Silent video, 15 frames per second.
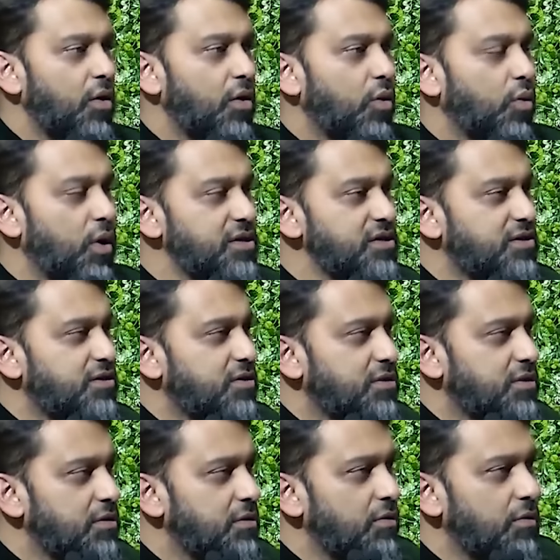Once,
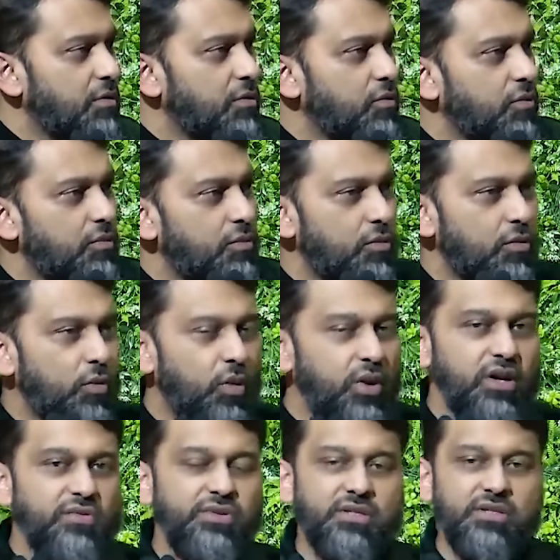one
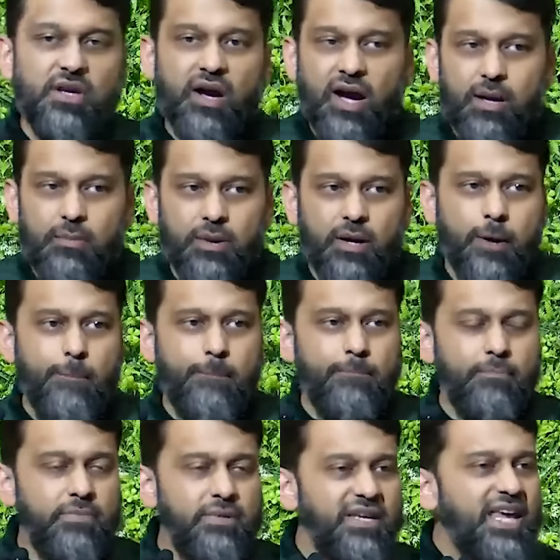of the Sahaba
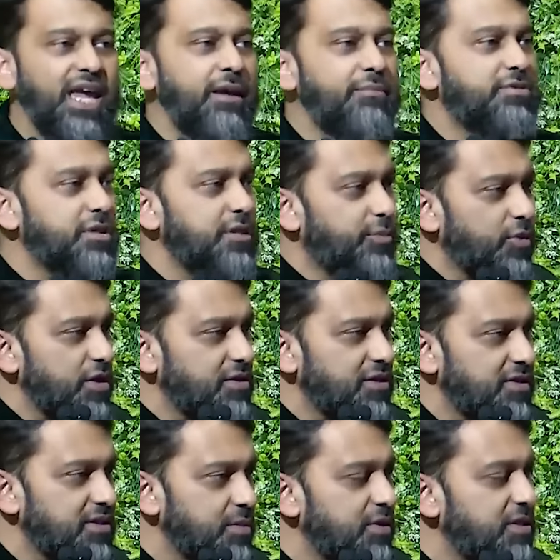came to the
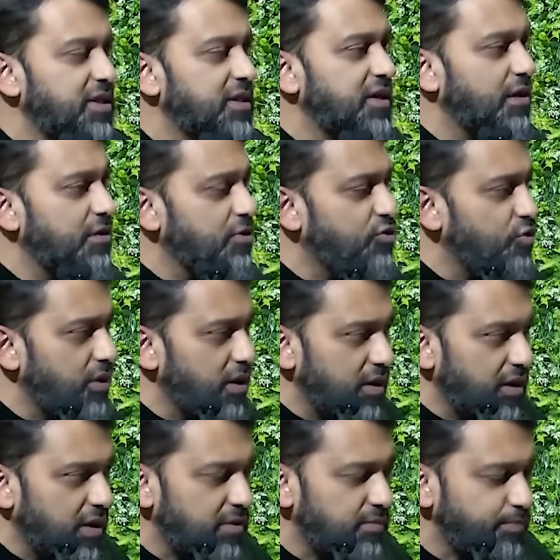Prophet and said, Ya
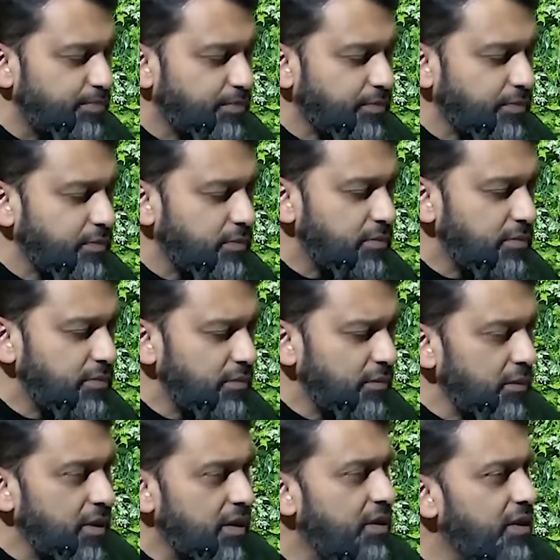Rasulullah,
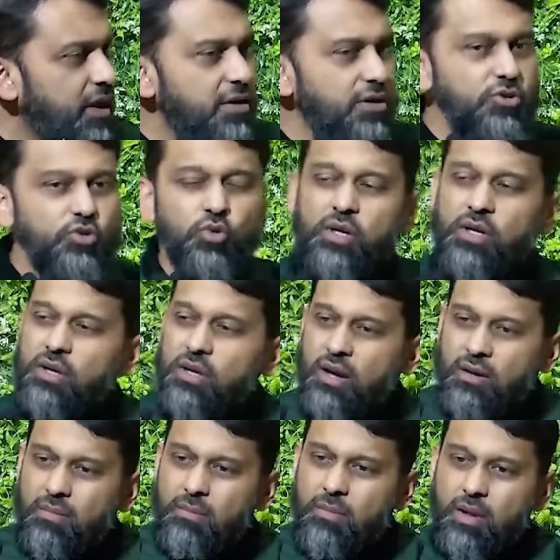Ya Rasulullah,
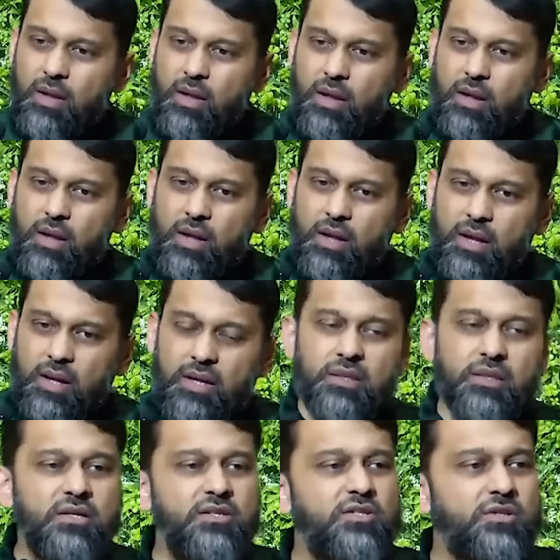in
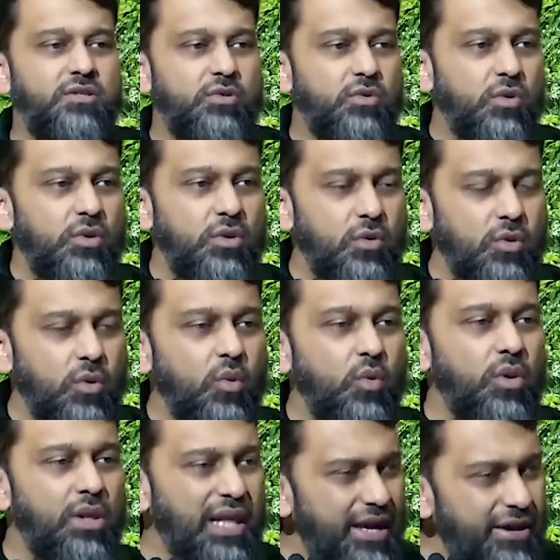this
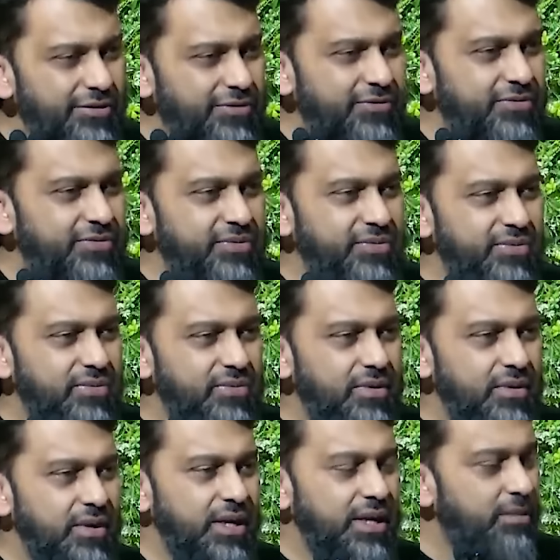life,
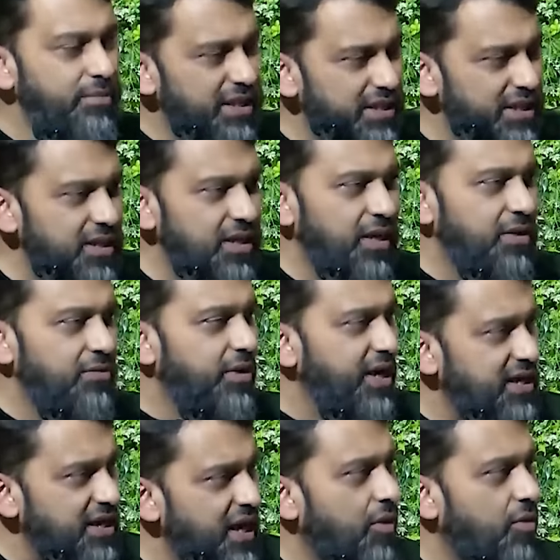in Medina,
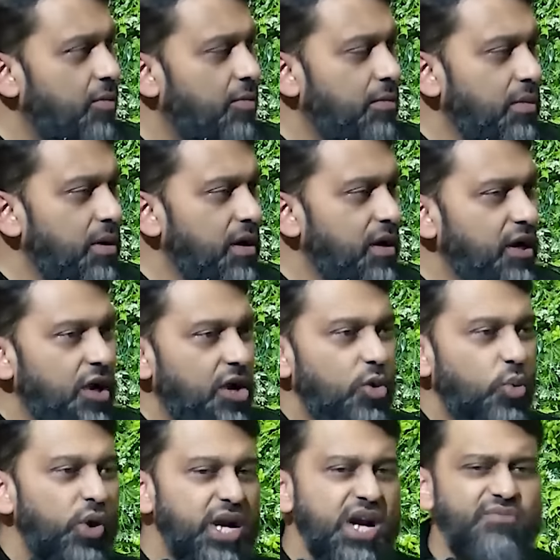right now,
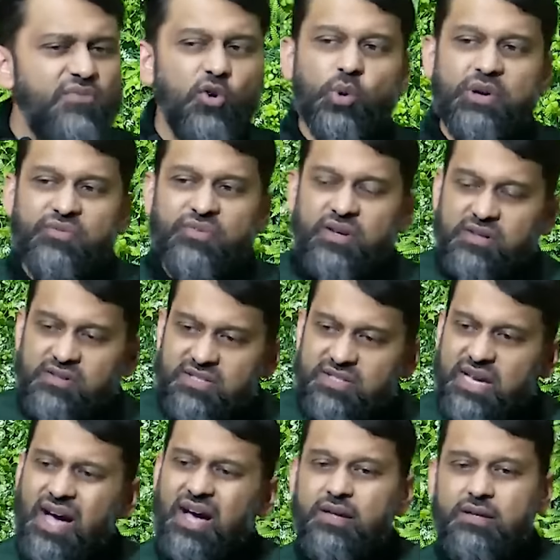whenever we feel
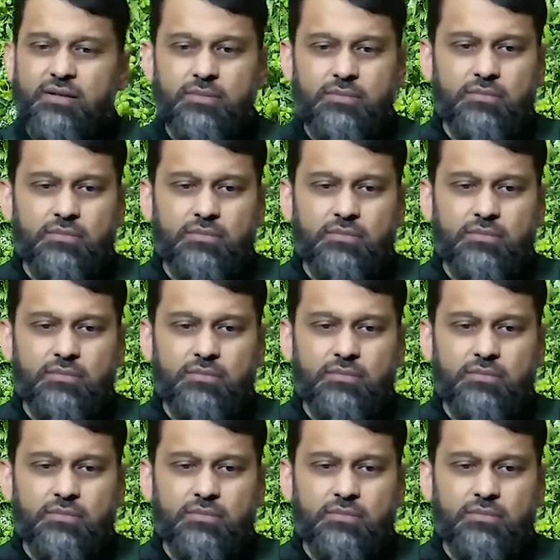sad,